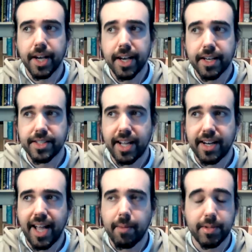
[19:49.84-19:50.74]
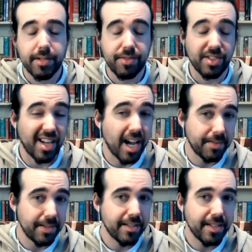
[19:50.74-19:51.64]
The Gurkhas had a habit of just
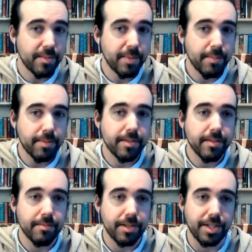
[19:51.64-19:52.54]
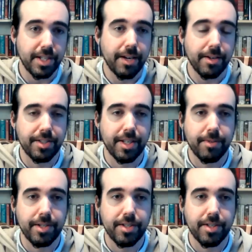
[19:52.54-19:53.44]
laughing at these people, which
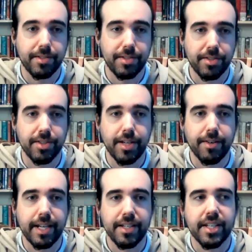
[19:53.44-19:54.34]
encouraged their British officers no